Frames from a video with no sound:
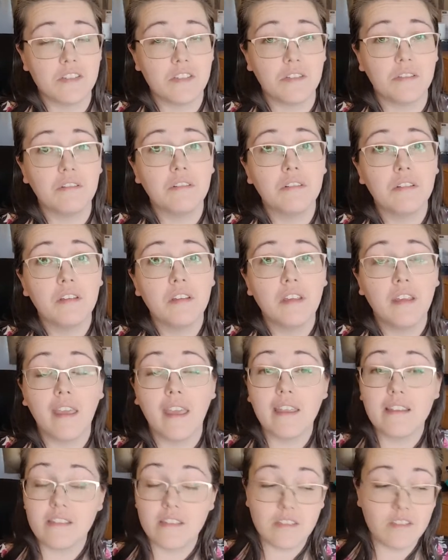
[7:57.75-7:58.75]
to.
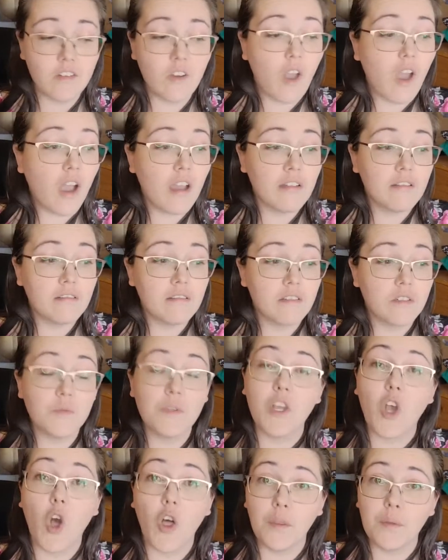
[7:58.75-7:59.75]
It's not
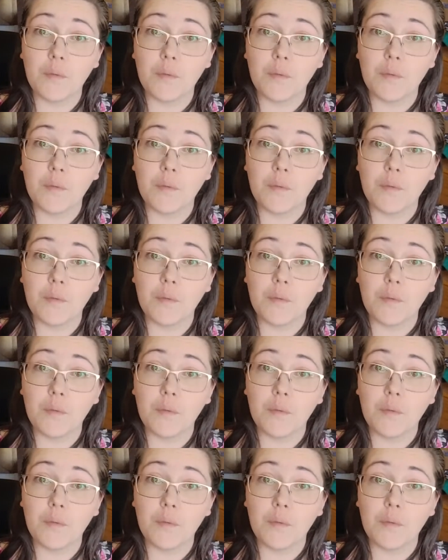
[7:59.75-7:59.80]
doing all the